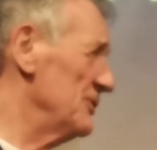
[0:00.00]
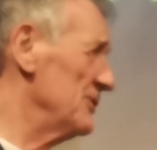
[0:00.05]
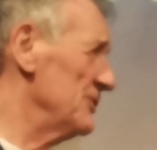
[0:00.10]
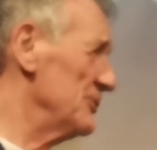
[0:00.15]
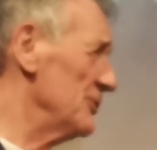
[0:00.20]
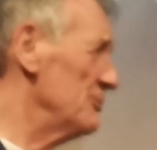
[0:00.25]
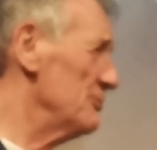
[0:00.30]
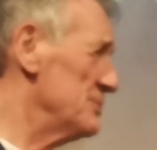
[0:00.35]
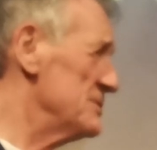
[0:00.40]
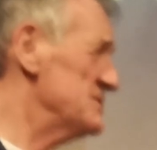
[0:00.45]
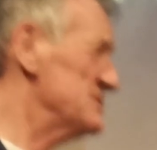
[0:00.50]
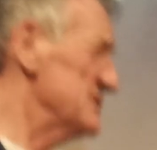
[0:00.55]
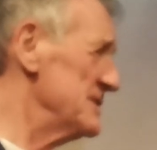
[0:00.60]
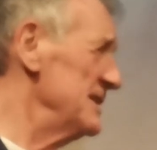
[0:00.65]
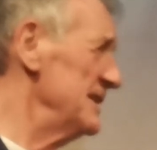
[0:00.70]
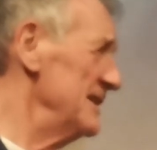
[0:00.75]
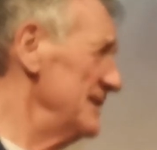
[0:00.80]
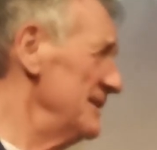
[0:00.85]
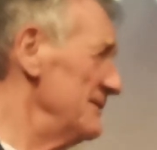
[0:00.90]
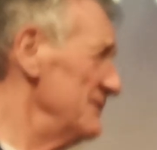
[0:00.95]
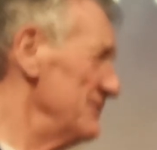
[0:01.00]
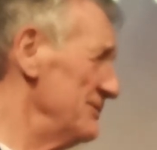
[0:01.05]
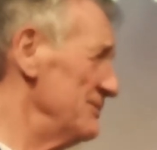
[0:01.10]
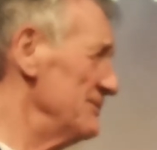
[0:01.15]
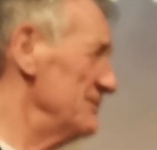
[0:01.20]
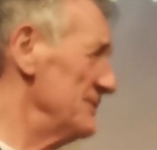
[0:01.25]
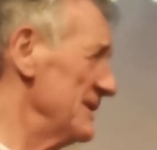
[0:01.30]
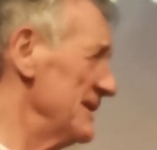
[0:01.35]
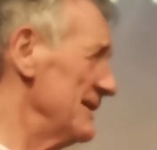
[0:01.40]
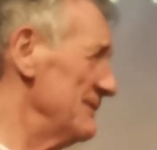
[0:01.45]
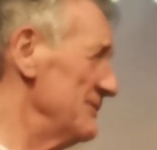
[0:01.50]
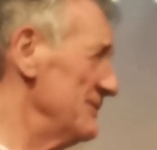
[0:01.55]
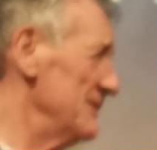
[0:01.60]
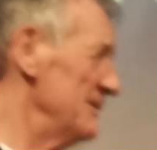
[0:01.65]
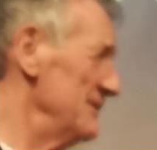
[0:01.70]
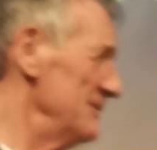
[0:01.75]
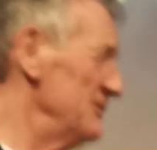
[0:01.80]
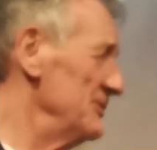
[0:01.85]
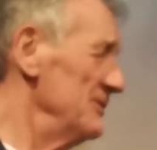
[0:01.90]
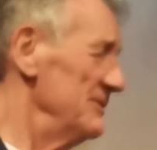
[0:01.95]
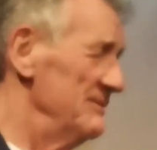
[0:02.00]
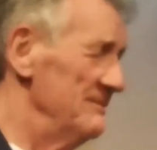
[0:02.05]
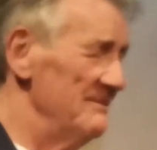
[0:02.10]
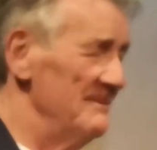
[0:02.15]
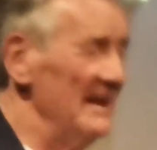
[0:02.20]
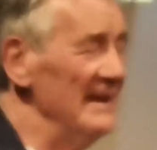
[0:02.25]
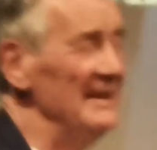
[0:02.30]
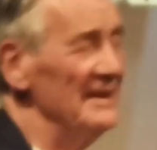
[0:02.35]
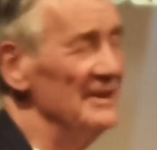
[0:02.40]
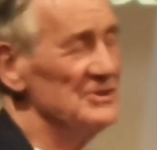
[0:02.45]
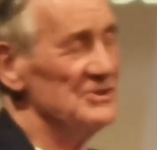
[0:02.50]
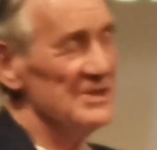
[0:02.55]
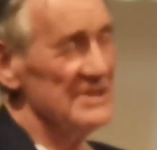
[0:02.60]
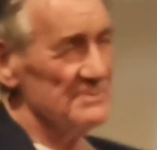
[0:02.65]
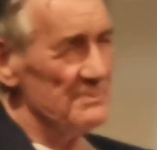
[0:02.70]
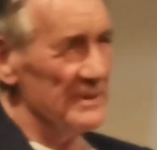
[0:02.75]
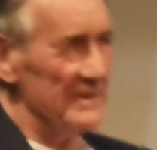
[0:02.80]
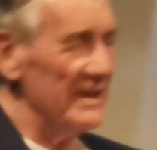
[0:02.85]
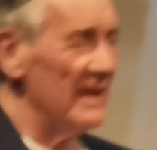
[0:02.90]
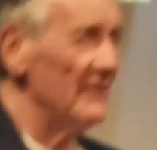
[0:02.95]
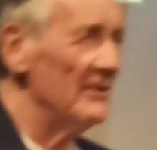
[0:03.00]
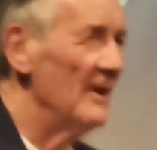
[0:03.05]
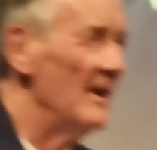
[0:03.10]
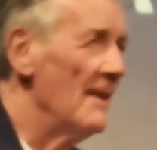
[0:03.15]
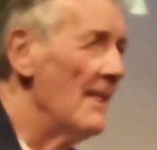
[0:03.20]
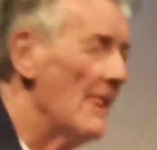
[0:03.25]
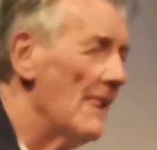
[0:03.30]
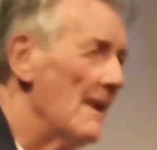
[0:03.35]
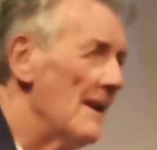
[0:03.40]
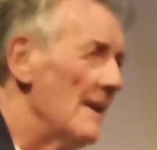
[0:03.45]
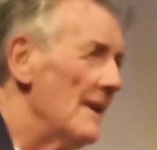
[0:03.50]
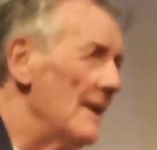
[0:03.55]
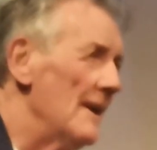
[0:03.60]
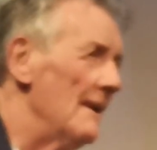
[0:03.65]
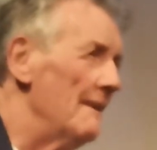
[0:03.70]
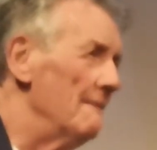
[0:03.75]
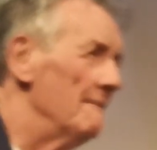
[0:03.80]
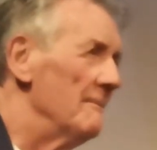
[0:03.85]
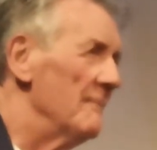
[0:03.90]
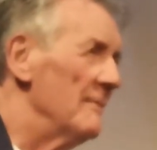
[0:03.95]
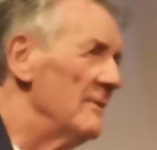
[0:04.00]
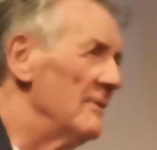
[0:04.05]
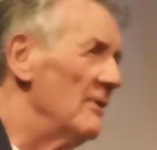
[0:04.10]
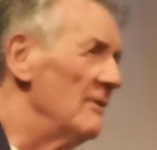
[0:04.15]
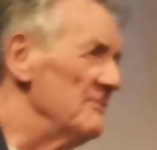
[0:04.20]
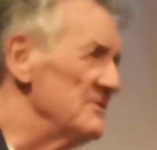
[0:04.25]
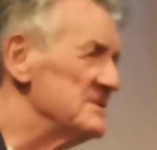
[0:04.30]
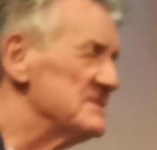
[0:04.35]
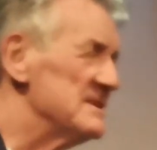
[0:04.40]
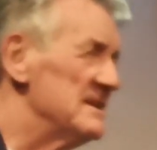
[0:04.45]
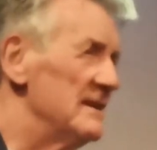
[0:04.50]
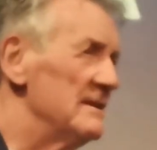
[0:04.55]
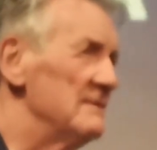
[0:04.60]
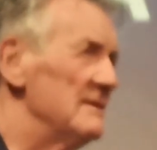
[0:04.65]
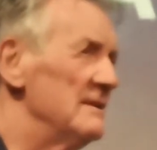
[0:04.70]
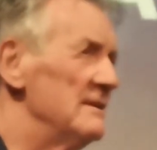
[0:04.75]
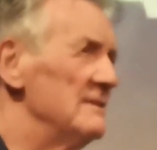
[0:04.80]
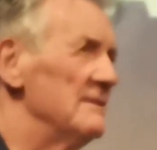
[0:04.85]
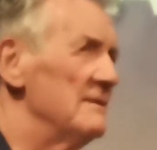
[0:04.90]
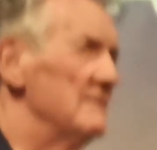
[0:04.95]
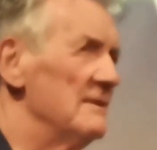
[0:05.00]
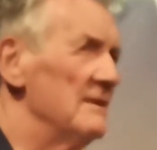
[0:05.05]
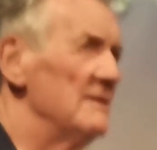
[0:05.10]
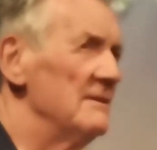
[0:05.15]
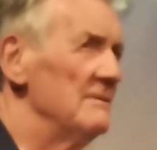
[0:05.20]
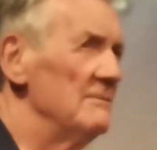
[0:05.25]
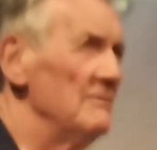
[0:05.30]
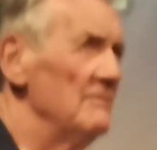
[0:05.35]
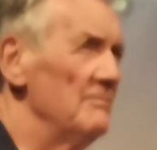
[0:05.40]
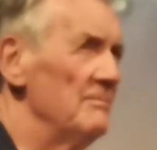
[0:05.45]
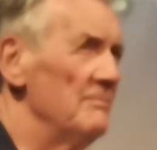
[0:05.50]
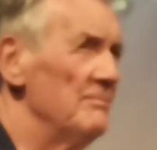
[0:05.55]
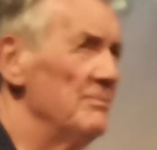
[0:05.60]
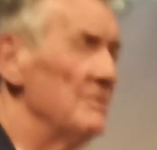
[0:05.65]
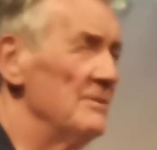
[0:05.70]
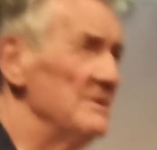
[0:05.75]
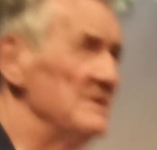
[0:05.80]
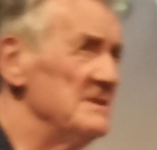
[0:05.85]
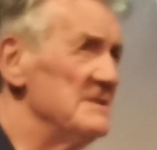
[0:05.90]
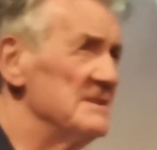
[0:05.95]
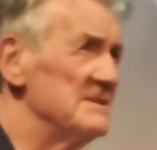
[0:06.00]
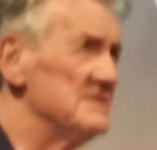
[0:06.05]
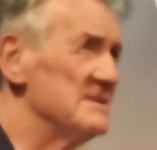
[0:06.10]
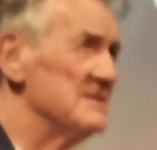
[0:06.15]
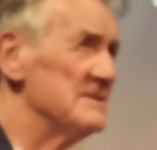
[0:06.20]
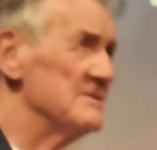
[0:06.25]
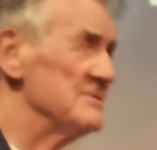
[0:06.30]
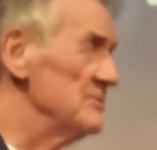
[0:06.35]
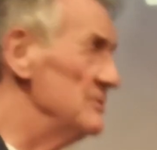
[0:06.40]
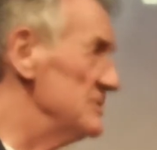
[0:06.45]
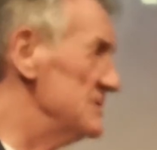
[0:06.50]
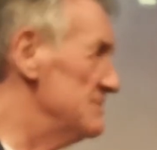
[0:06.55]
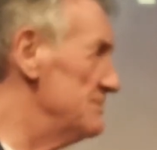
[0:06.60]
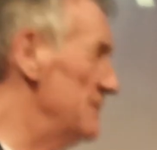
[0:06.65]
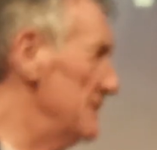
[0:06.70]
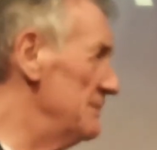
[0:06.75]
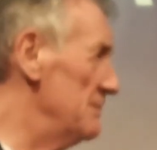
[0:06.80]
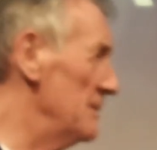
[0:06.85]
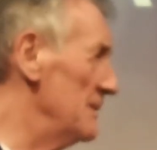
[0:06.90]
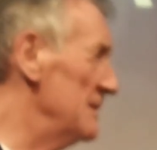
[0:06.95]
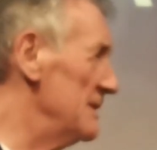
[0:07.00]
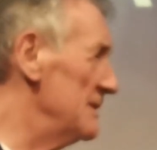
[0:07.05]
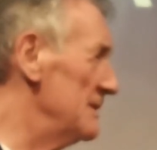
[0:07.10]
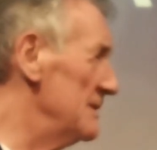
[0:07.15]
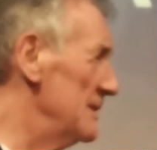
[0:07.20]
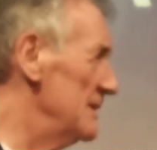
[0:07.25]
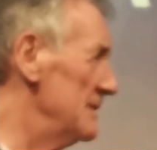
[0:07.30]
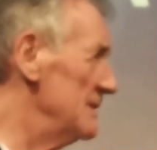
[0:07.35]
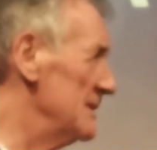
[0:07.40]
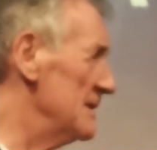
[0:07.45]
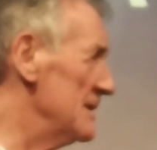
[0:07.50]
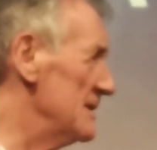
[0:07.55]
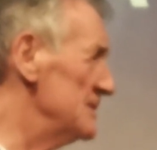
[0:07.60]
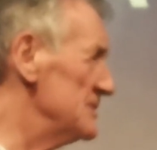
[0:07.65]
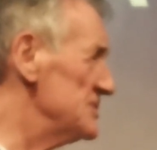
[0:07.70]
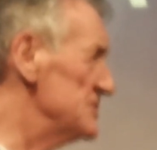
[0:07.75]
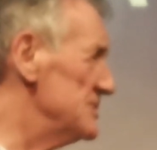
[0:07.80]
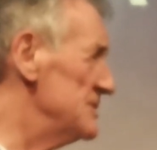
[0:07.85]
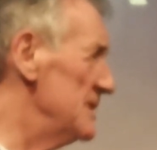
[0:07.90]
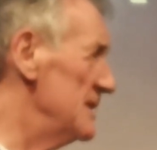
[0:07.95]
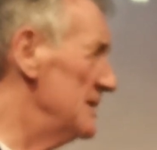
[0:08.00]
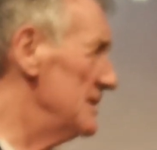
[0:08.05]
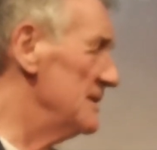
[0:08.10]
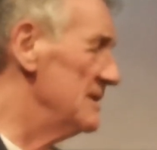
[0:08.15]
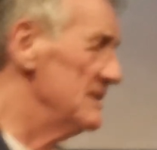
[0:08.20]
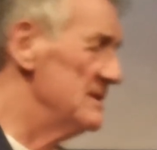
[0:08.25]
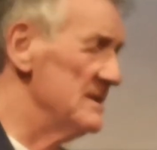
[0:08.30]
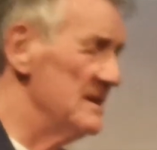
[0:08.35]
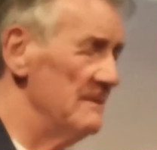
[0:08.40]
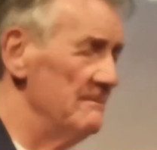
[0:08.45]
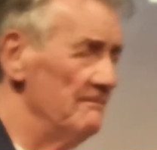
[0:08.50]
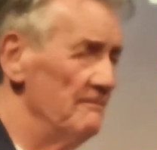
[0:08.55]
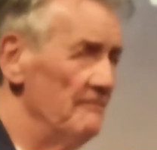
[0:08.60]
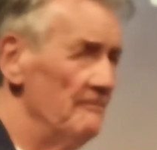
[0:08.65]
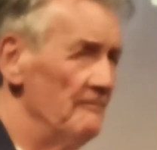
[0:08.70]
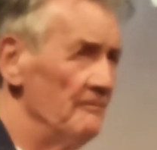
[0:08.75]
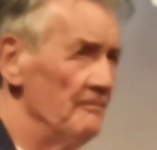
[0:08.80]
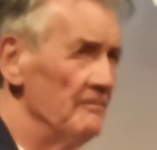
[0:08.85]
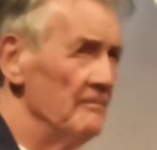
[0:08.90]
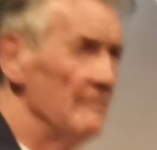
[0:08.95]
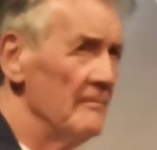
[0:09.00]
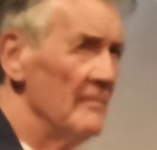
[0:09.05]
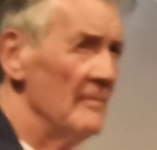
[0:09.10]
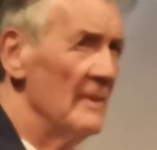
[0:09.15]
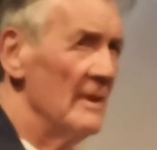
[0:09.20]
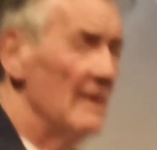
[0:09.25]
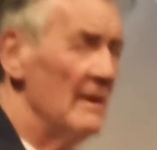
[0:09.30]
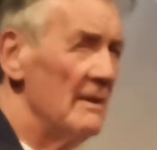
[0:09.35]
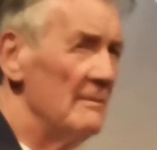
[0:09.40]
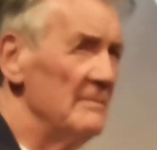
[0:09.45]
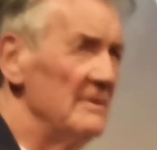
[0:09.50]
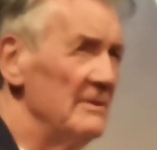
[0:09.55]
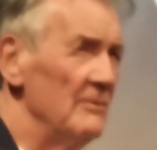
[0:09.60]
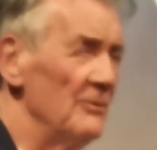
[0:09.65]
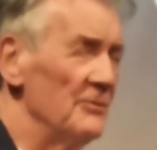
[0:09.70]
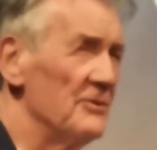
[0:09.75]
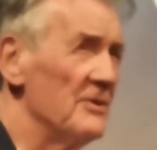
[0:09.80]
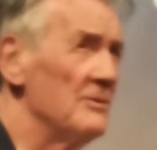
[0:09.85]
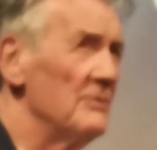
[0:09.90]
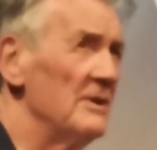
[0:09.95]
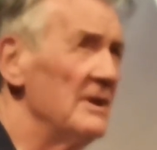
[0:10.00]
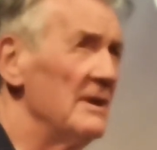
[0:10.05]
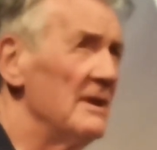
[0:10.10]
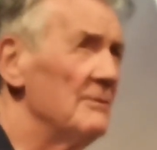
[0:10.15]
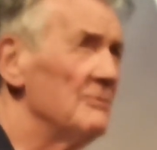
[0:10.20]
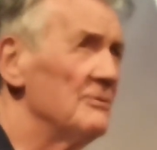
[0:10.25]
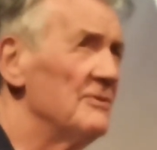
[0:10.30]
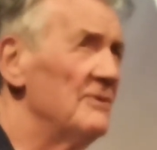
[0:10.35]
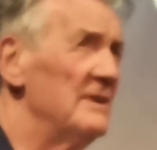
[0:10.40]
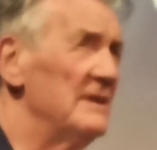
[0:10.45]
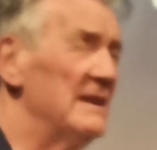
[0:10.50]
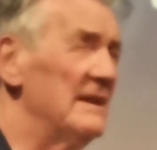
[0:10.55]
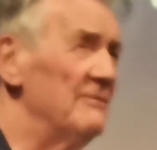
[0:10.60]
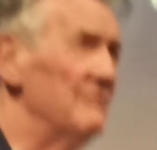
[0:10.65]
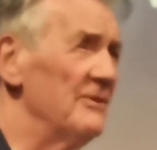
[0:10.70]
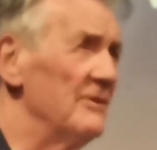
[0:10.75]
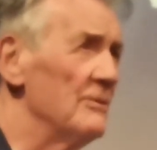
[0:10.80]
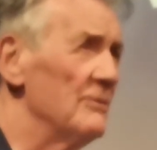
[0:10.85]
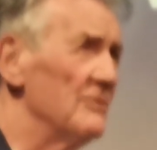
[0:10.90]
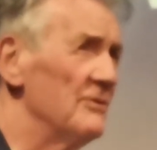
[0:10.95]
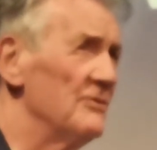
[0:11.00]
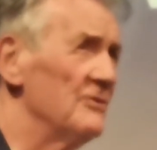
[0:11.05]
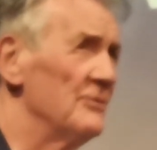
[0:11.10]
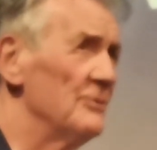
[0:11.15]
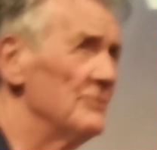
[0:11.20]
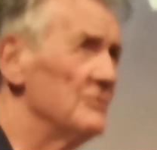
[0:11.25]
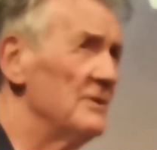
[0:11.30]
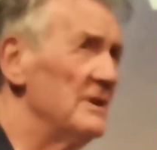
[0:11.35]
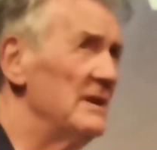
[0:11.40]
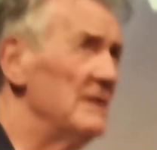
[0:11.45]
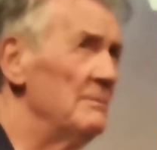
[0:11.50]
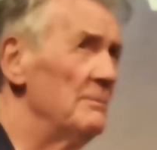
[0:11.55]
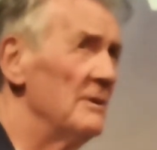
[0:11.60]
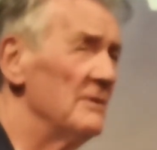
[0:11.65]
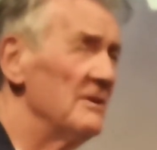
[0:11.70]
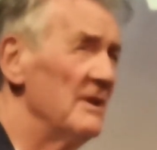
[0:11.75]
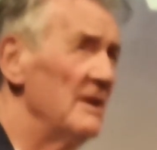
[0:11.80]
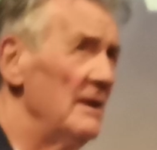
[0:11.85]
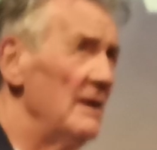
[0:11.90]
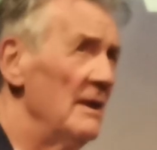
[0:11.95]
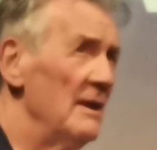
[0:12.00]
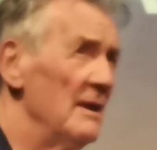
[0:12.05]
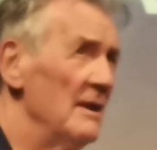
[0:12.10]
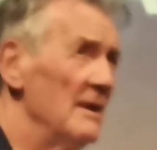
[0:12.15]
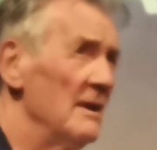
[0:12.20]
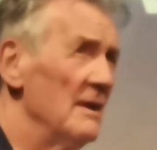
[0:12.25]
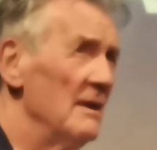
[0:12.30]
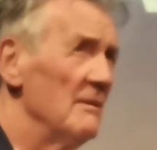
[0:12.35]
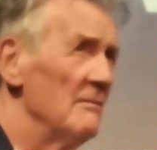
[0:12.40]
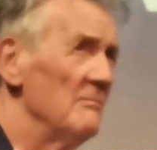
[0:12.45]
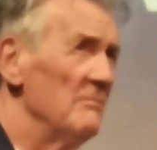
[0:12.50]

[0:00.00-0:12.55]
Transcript: order to sort of preserve whatever is Englishness. But no, obviously the whole point is to talk to people in the country. And I mean, North Korea, it was very difficult to talk to anybody,